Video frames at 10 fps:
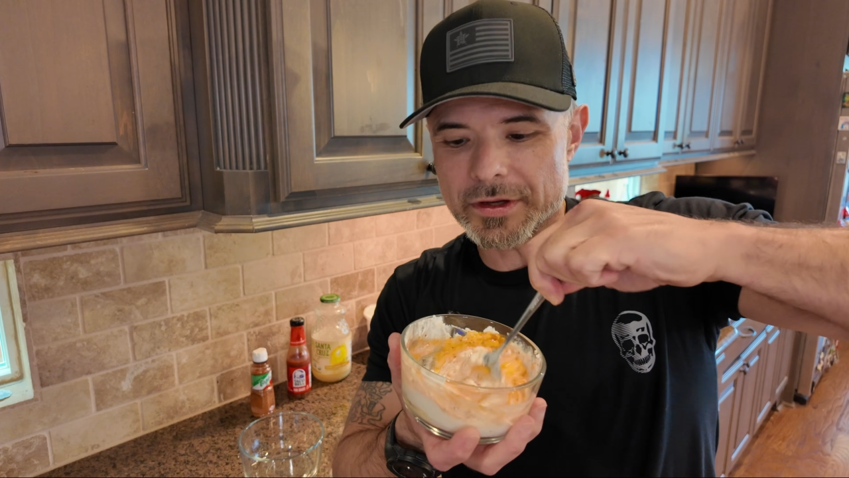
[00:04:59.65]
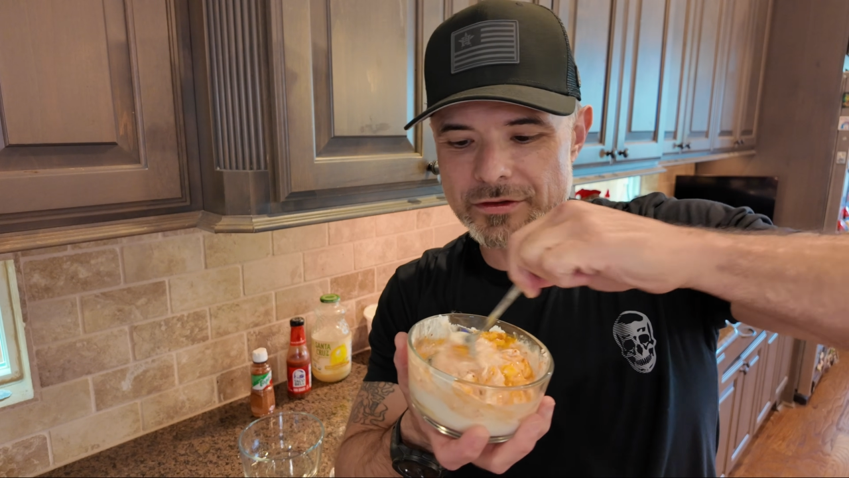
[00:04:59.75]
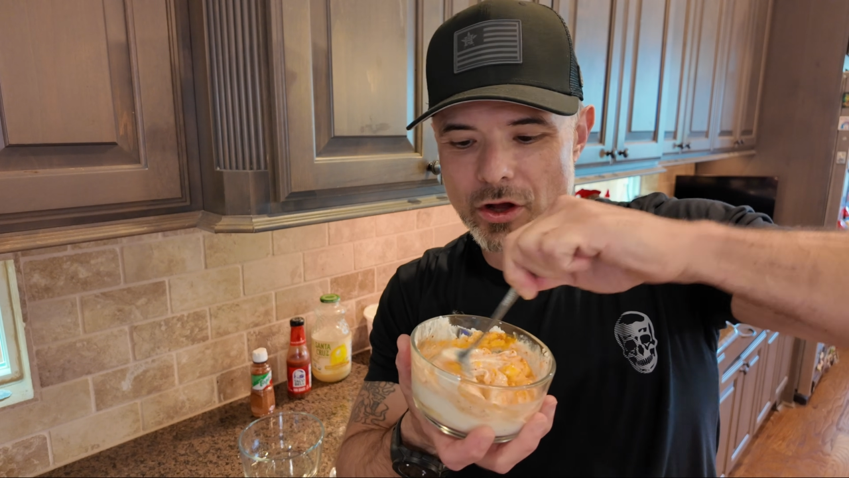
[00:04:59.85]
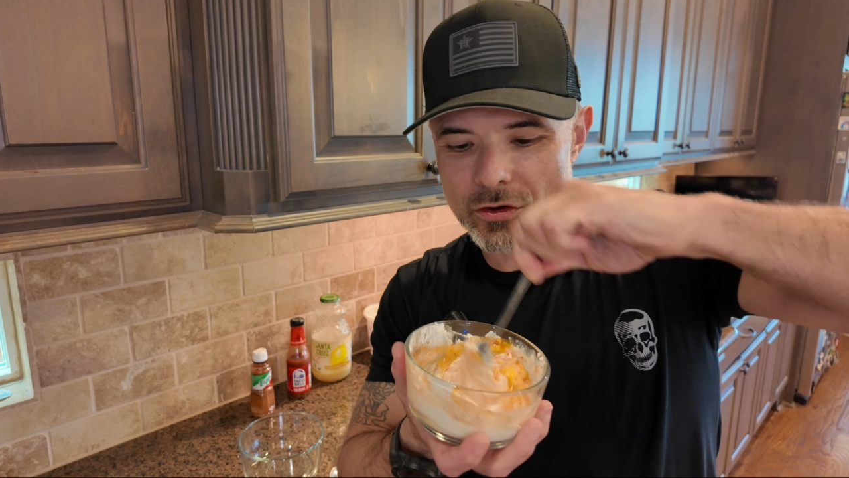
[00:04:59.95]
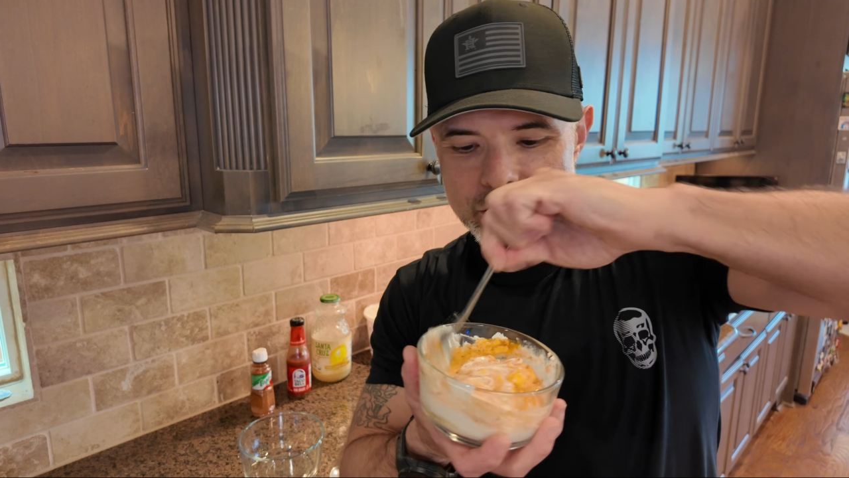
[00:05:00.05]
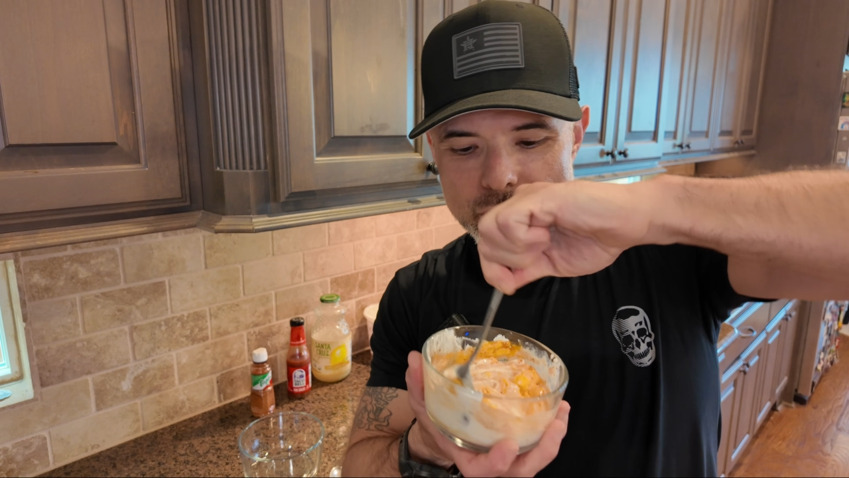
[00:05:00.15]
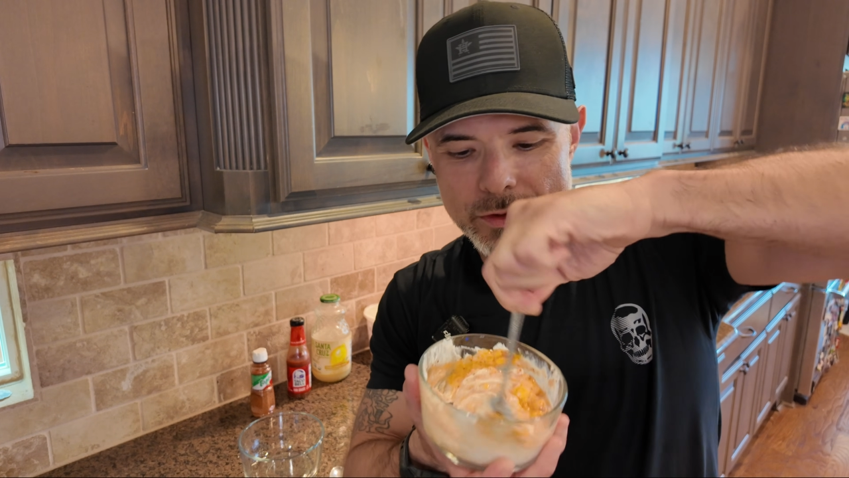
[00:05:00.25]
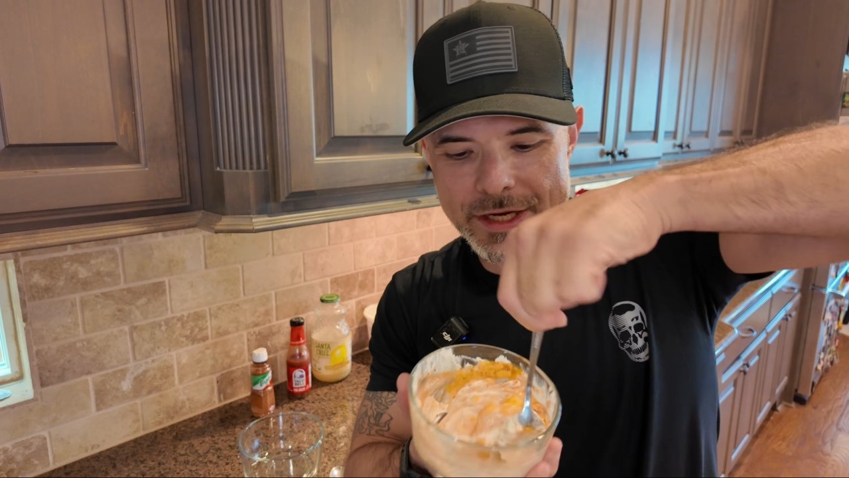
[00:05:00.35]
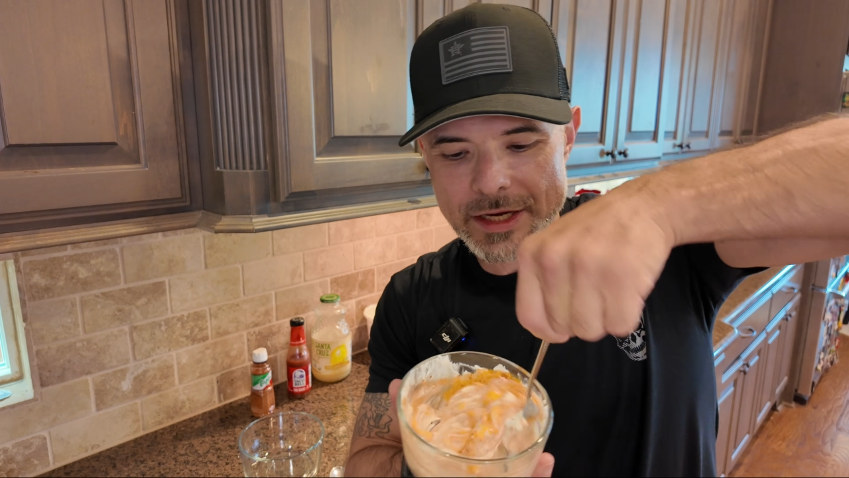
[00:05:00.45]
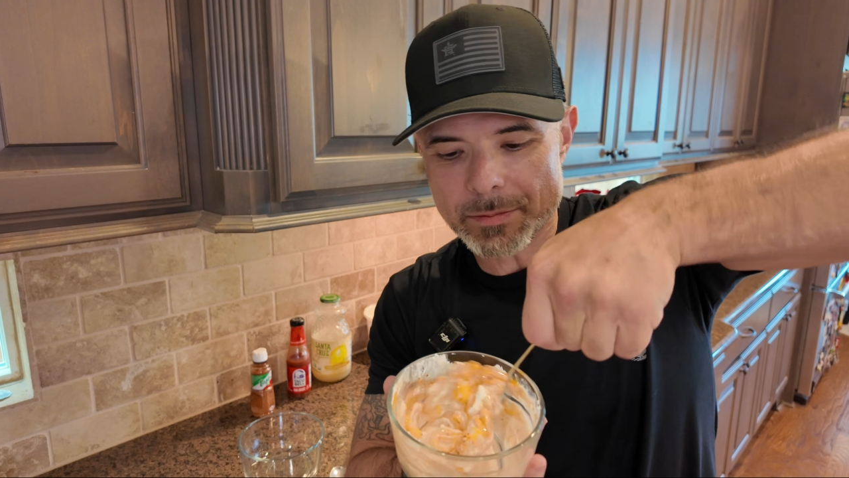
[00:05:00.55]
As long as
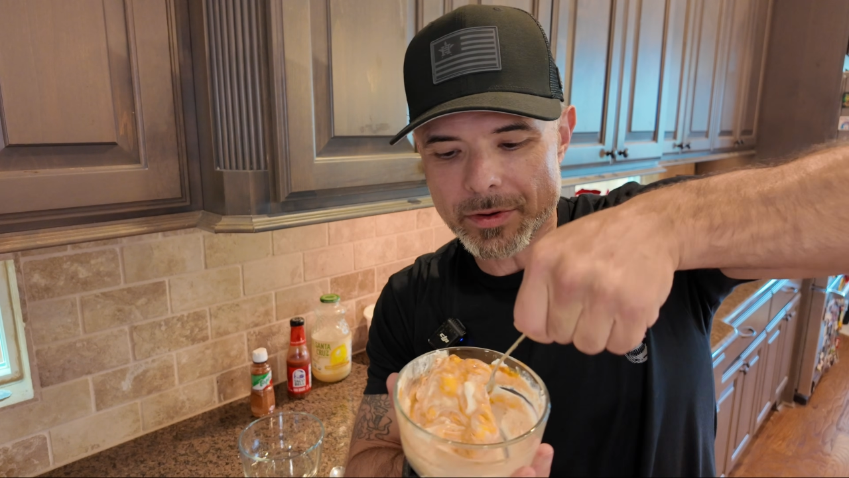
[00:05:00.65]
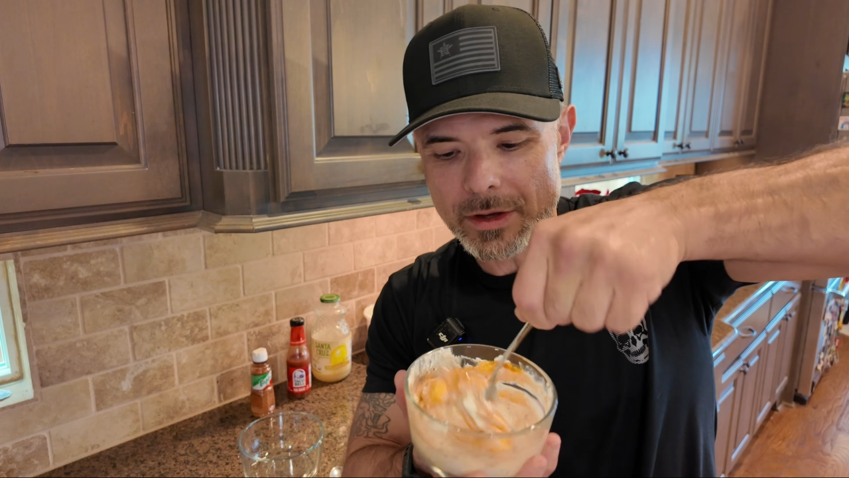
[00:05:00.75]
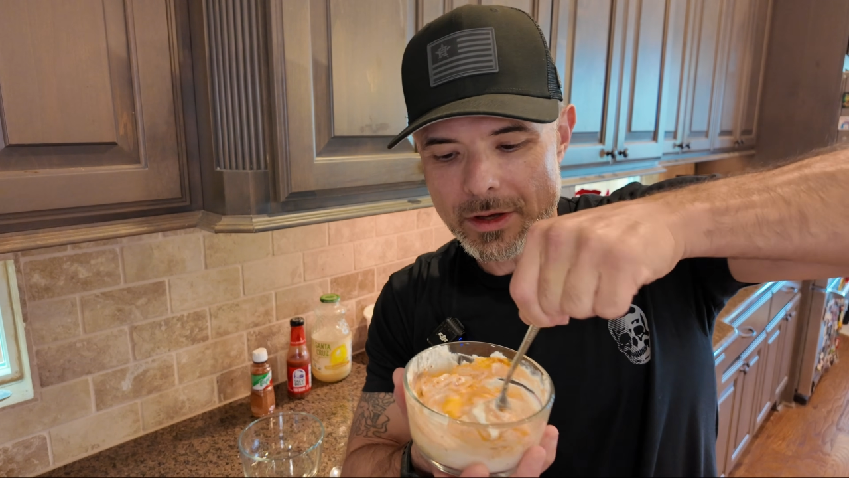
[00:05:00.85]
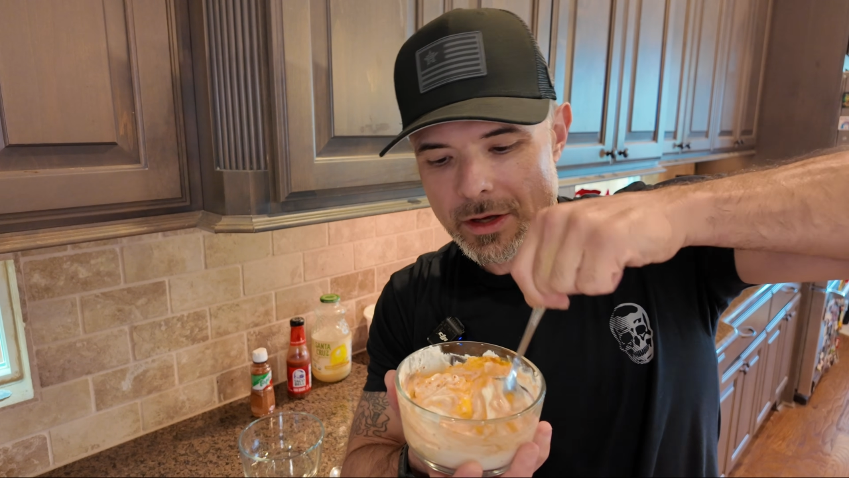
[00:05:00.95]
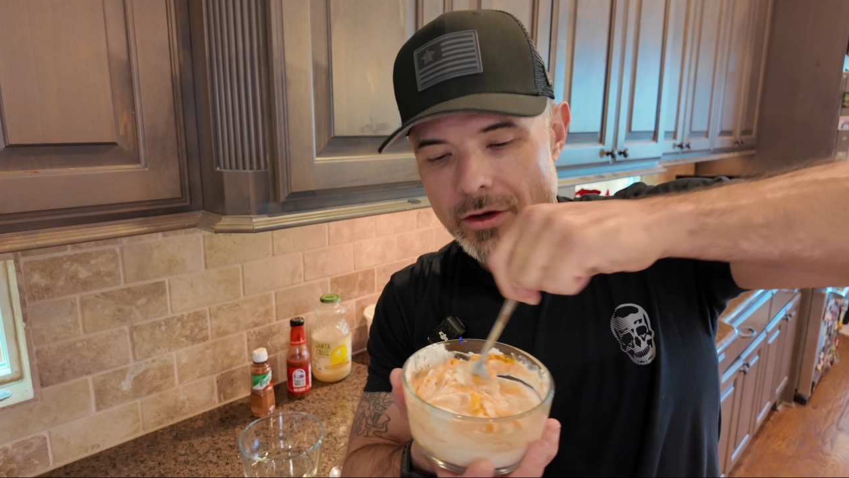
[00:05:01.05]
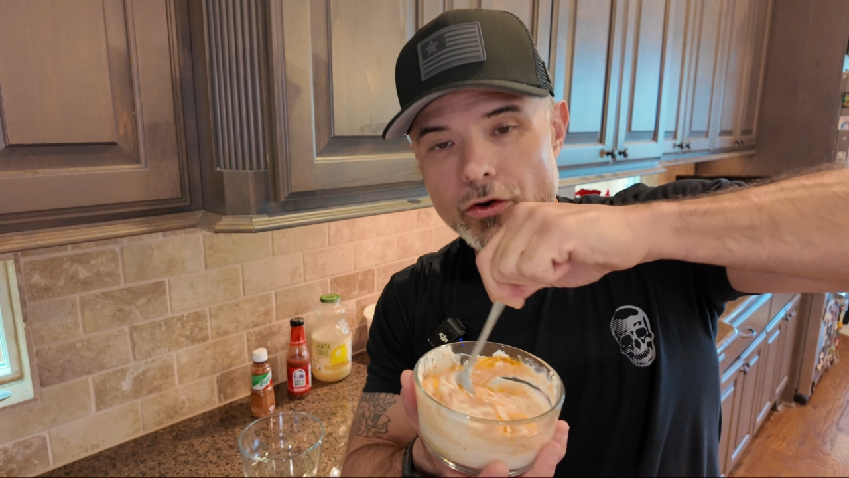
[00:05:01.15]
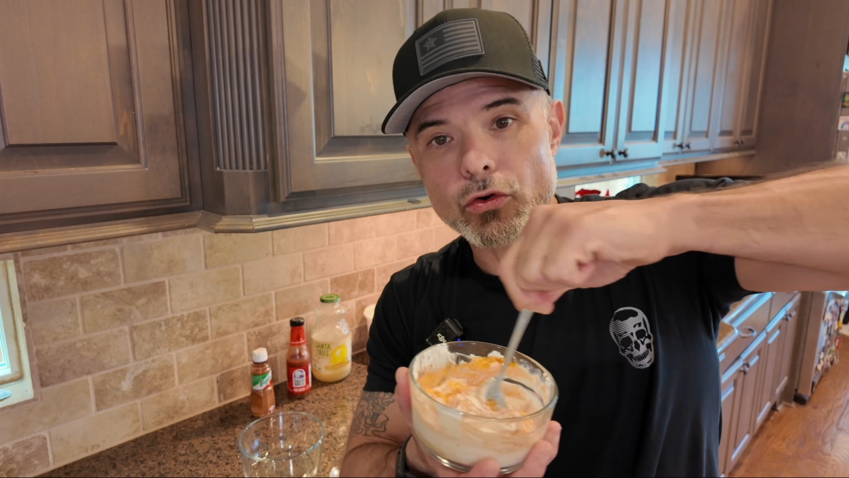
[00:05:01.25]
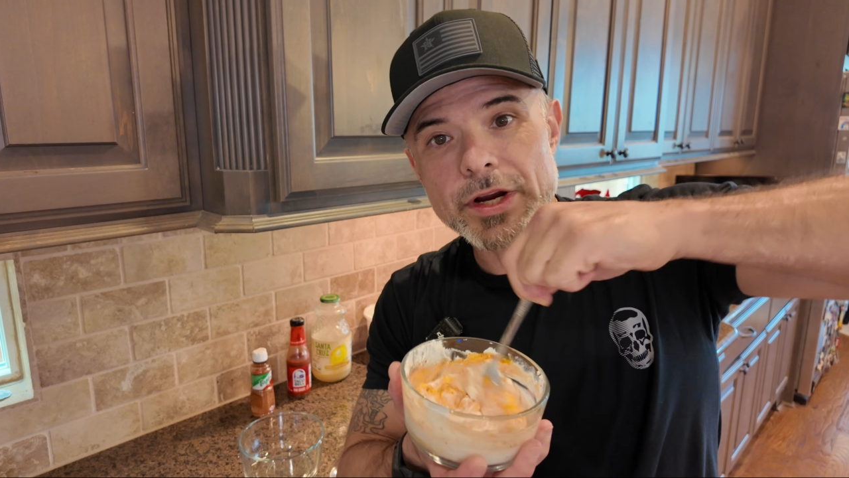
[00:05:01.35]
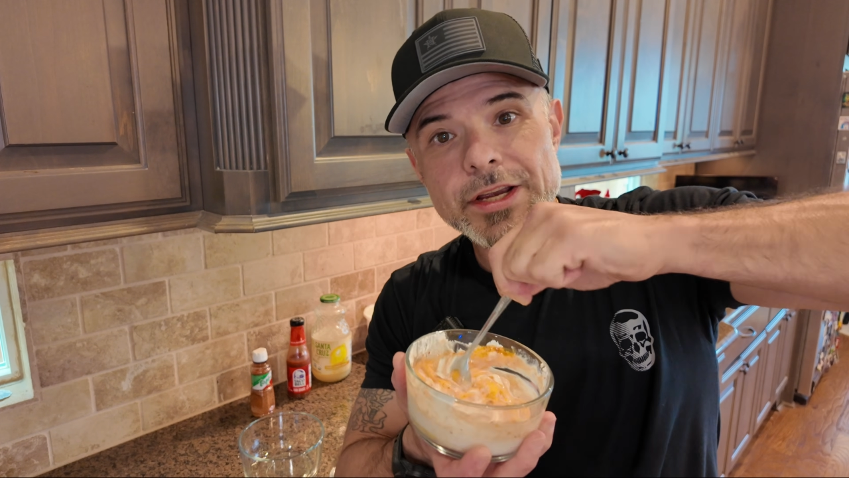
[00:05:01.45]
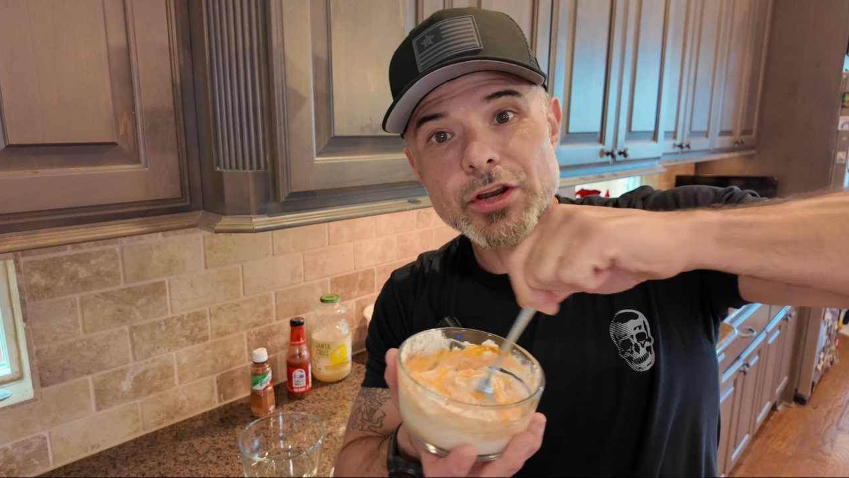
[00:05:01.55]
you keep Greek